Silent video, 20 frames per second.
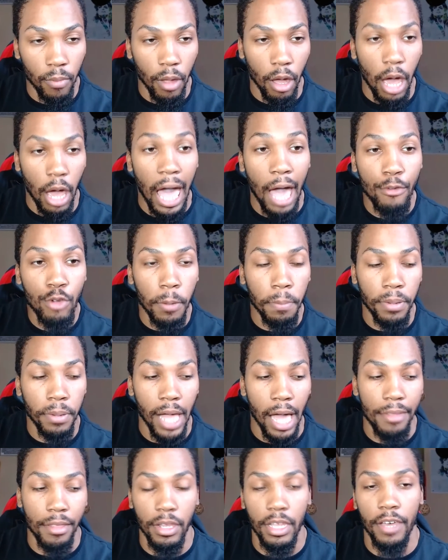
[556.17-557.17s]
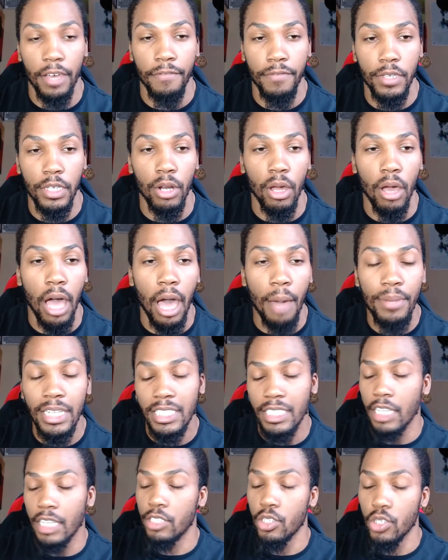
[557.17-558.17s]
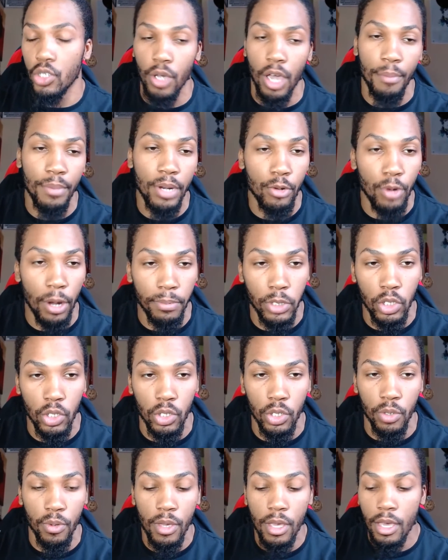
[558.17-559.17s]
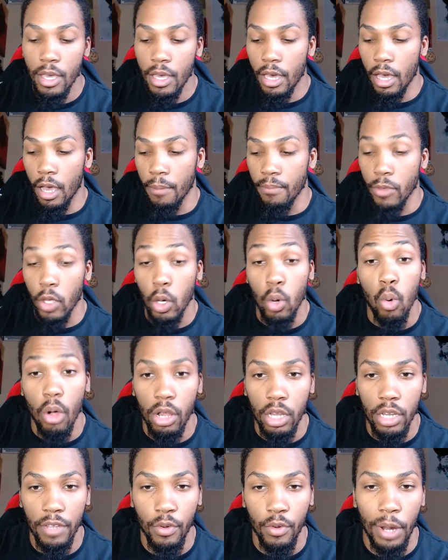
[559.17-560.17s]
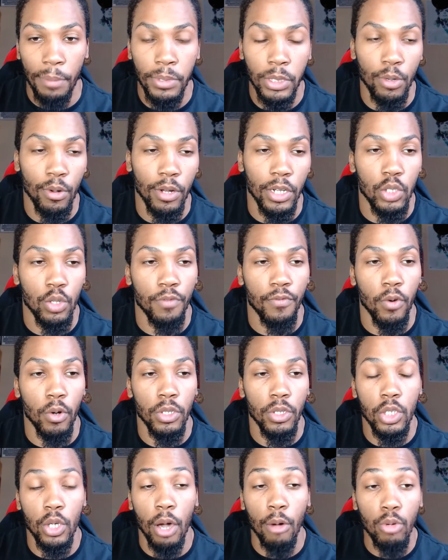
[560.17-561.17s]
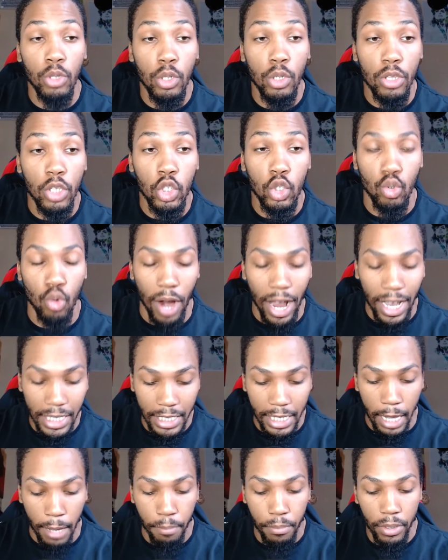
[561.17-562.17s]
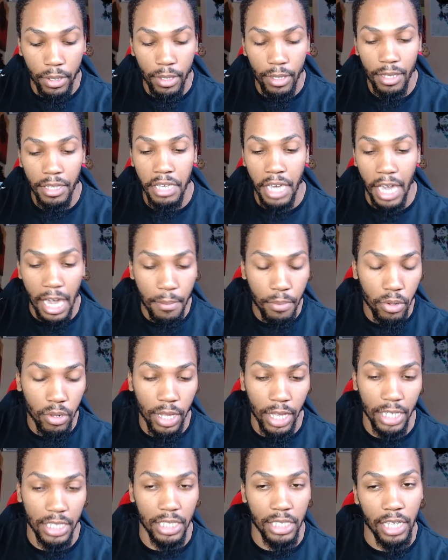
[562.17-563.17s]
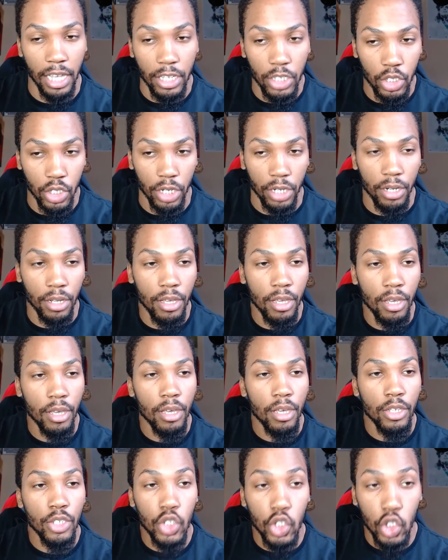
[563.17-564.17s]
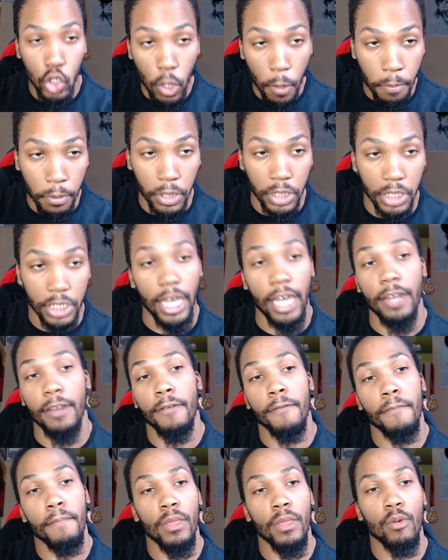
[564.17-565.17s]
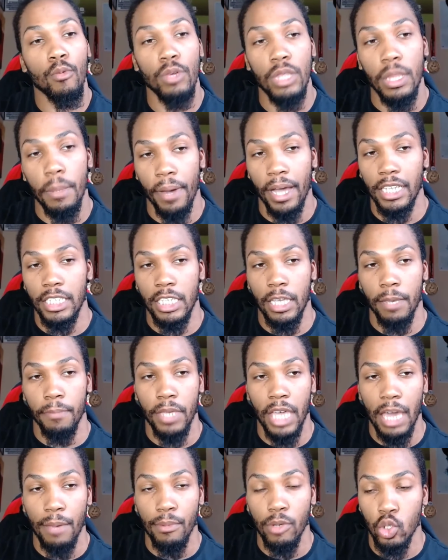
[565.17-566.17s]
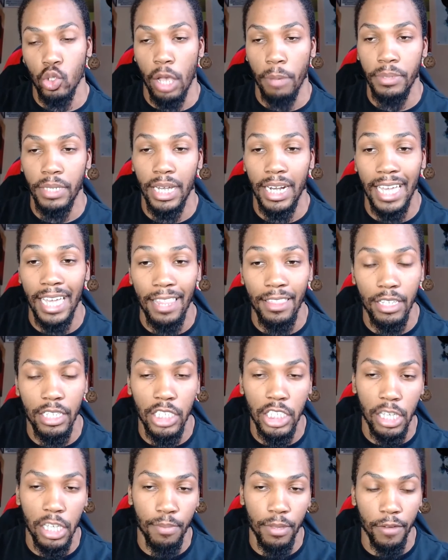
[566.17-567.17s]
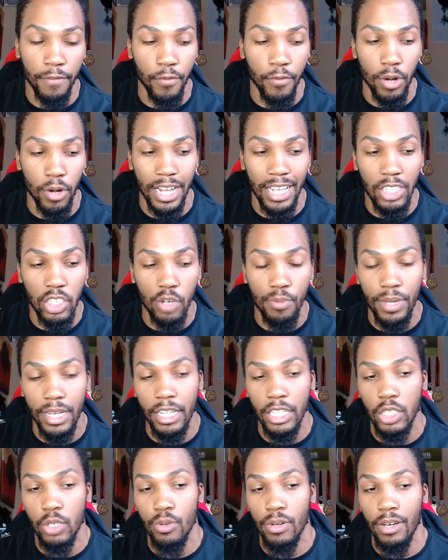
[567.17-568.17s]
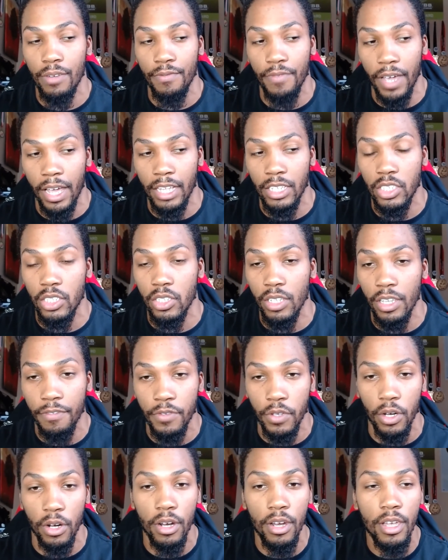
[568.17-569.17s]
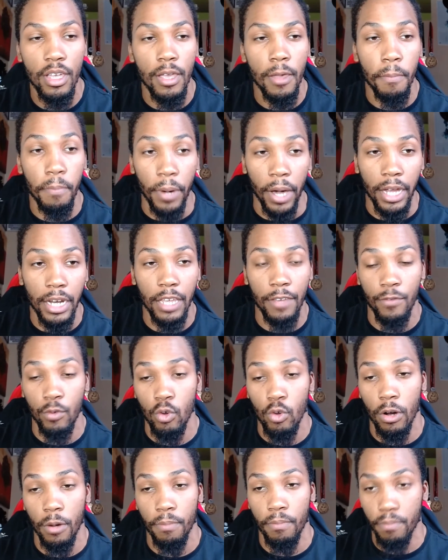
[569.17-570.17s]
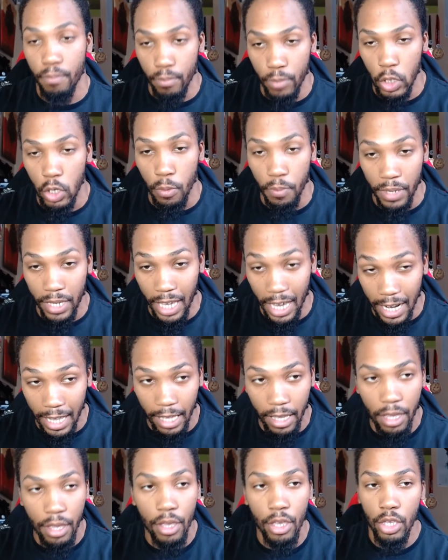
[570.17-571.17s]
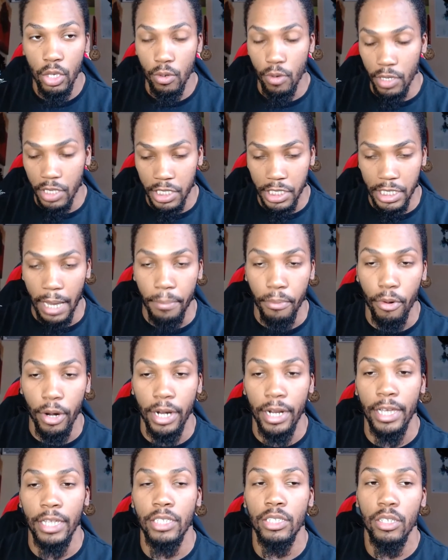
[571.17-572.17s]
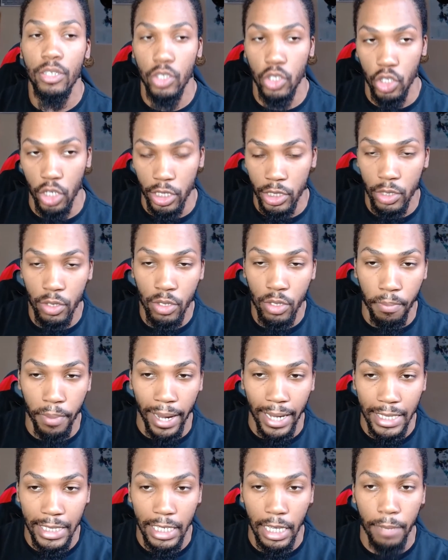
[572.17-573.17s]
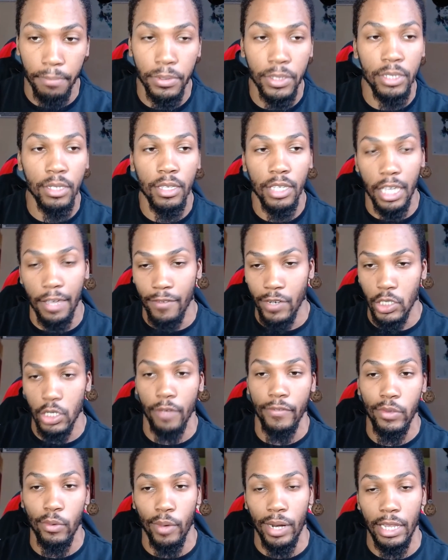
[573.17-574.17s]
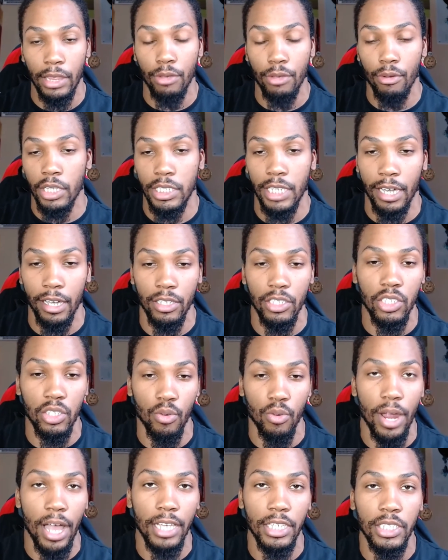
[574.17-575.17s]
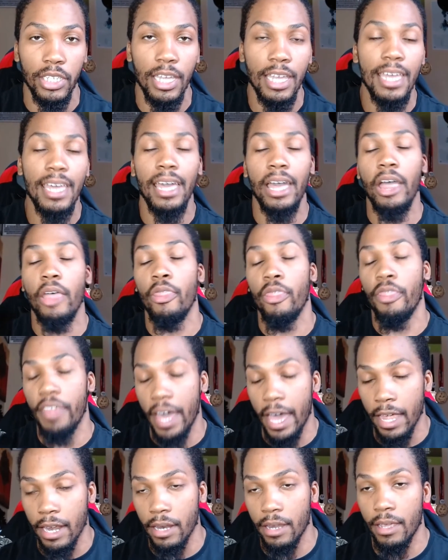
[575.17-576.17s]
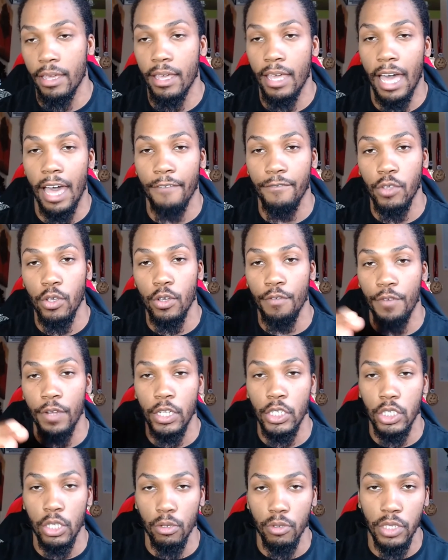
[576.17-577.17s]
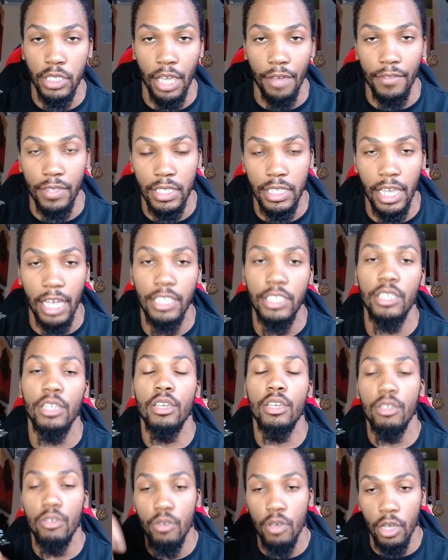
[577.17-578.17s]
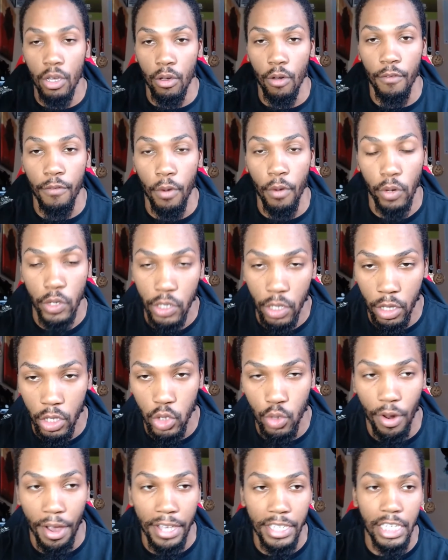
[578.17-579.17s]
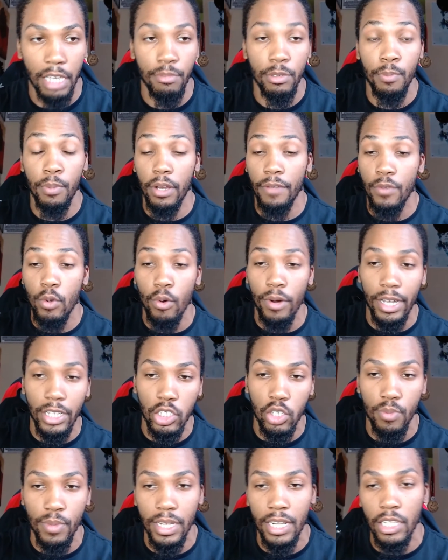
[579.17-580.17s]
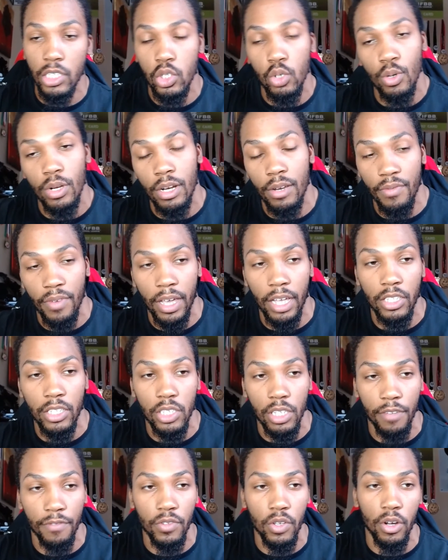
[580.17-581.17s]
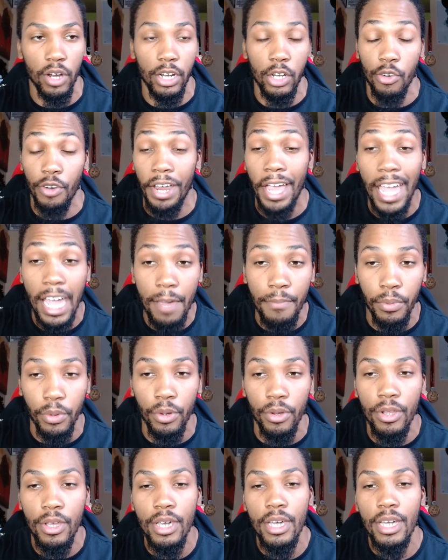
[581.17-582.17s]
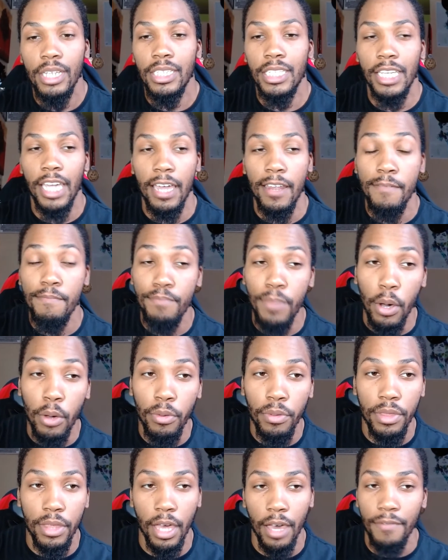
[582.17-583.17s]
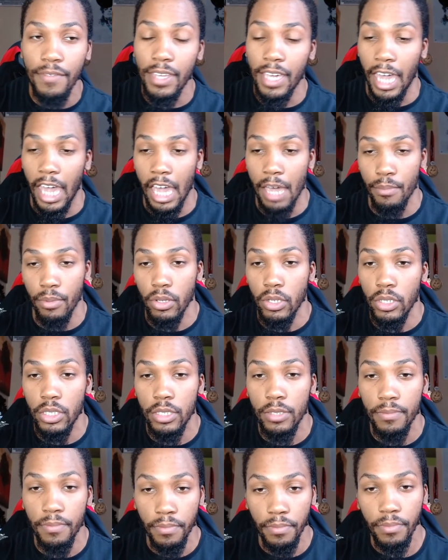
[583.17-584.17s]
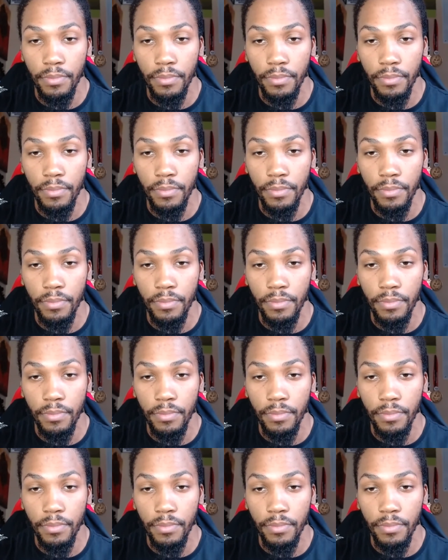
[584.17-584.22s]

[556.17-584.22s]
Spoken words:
how you apply the lift, how many sets you do, how many reps you do, the quality of your reps, so on and so forth. So I would do the tricep cable extension superset with the bicep cable drop set. Again, this is something for an intermediate to an advanced lifter, but if you're beginning, you can separate it, just do the biceps, give yourself 20 to 30 seconds to rest, and then after you finish those 7 sets, you can go focus on the triceps. But if you're intermediate to an advanced lifter and you're able to get both of the cables,